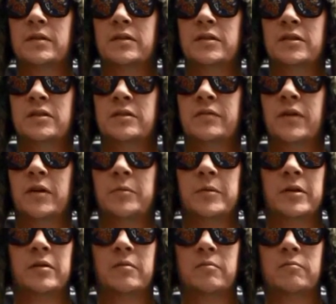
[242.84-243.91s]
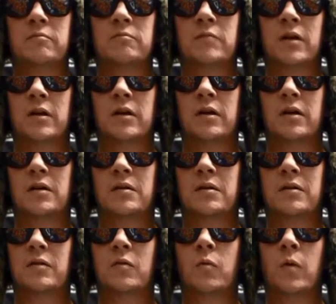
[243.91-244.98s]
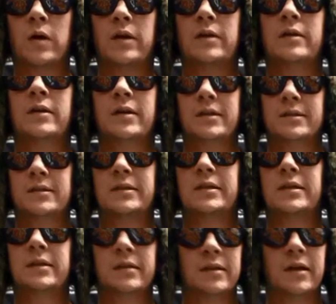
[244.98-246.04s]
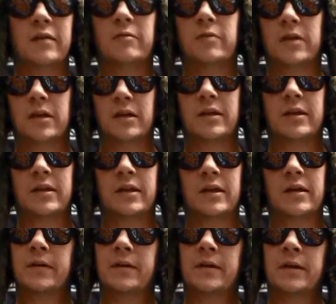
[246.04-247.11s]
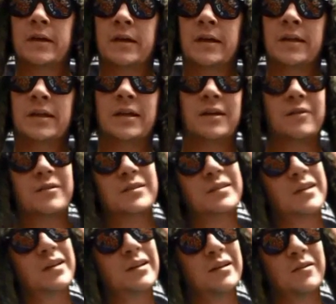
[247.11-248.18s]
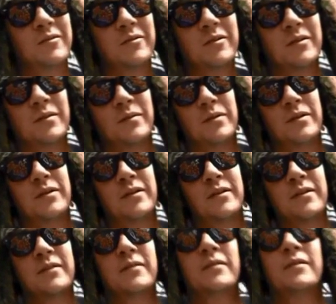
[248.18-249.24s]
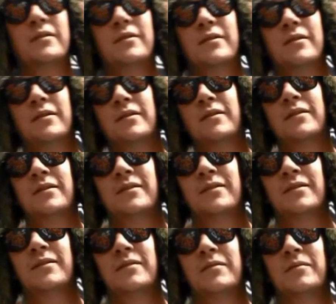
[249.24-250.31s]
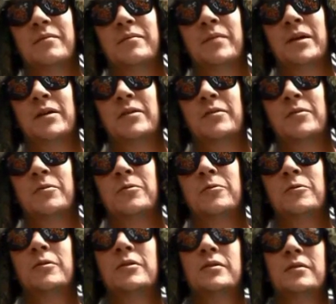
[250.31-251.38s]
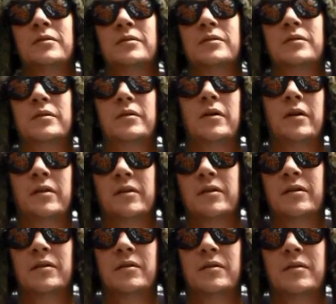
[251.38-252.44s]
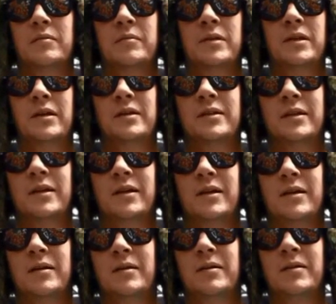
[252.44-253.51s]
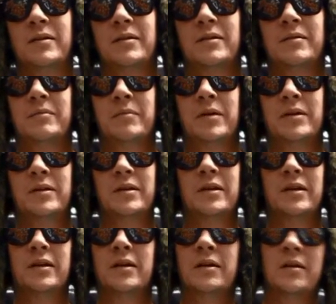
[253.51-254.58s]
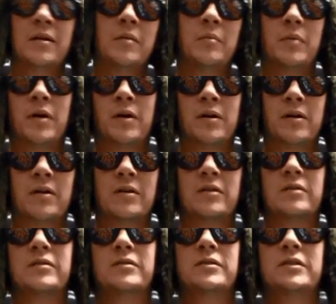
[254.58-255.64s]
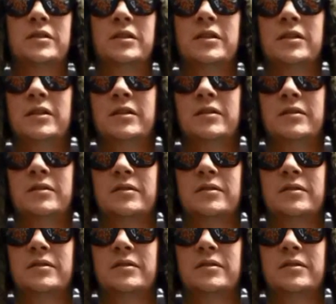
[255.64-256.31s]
She's developing quite nicely in that arena, I think. And then I was kind of going, well, Megu on the Manande Monday part, she,